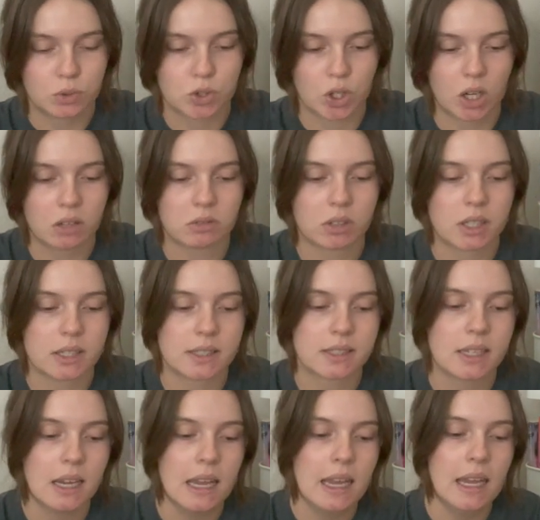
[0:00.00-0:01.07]
genres
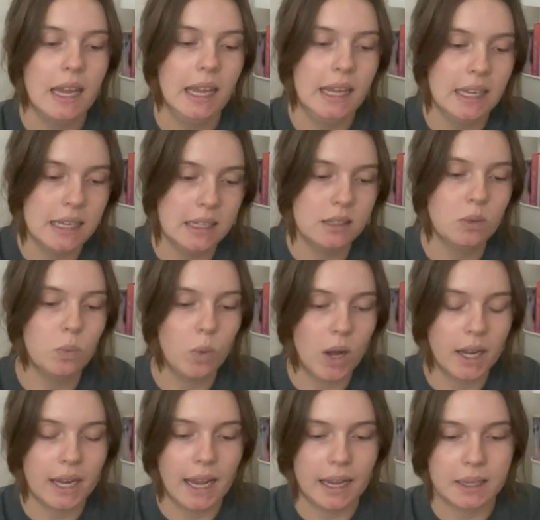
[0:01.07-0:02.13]
in
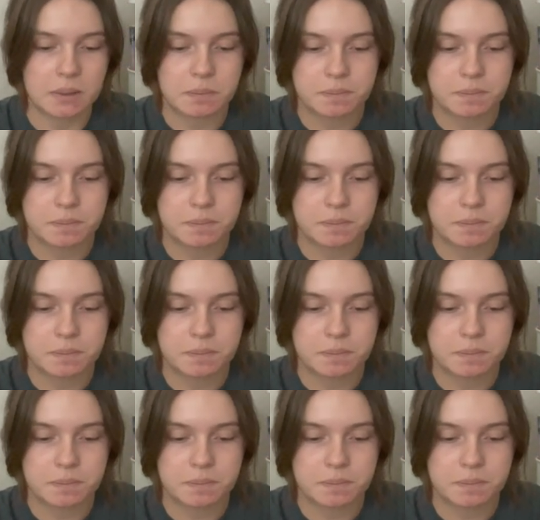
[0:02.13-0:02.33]
YA.